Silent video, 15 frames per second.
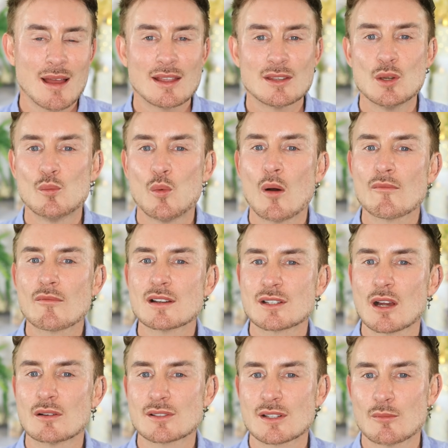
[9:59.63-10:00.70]
and you want
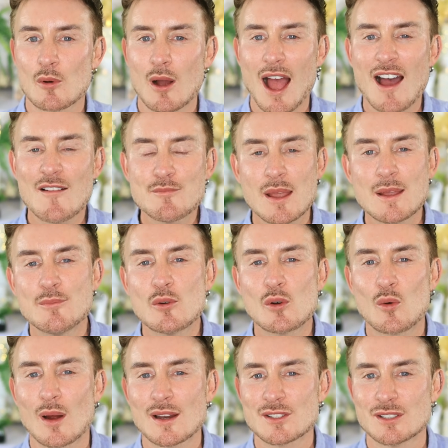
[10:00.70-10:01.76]
results that will have people
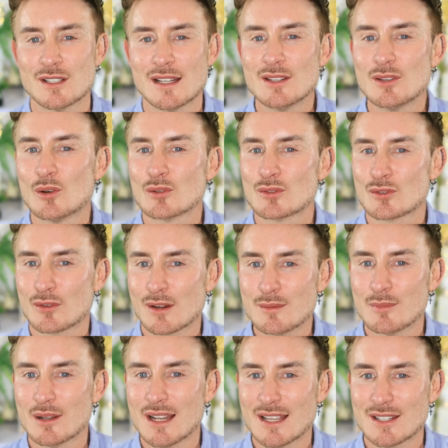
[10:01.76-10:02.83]
questioning your
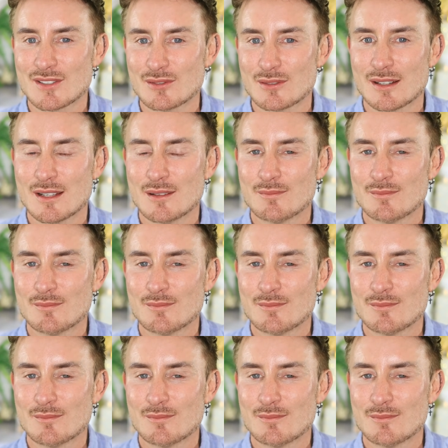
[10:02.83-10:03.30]
treatment history,